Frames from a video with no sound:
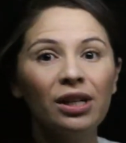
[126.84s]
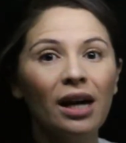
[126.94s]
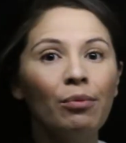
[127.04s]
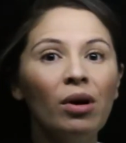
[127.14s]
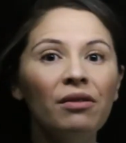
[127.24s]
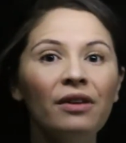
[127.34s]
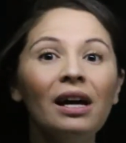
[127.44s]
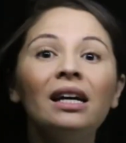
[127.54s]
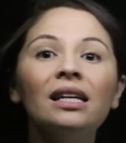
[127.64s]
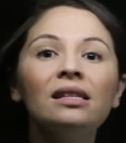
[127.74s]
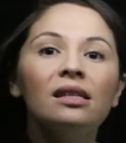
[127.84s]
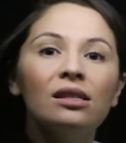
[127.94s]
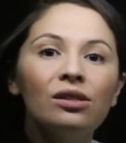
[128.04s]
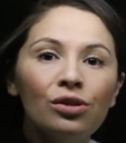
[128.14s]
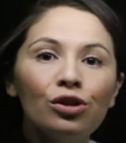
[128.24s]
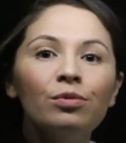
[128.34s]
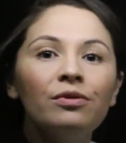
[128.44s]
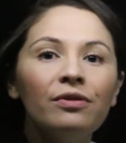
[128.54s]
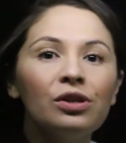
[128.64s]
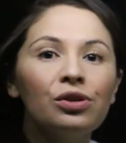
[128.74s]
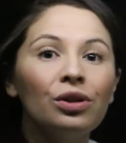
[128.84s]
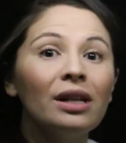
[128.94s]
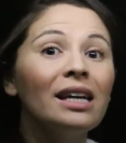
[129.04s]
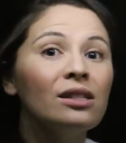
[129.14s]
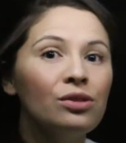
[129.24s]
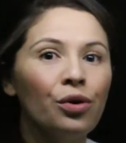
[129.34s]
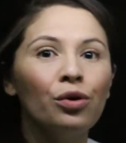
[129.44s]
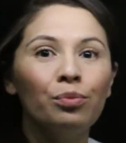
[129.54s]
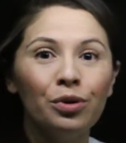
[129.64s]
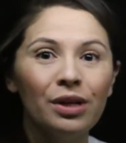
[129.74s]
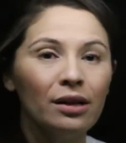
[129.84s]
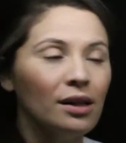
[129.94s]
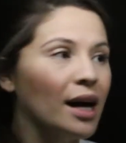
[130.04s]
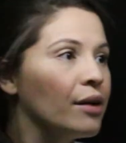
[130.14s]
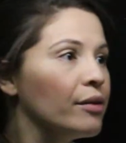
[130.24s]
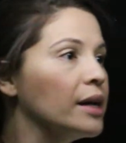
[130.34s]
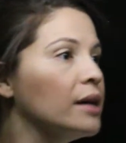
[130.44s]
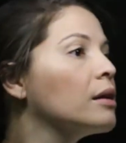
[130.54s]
to come off is the superficial external pudendal artery.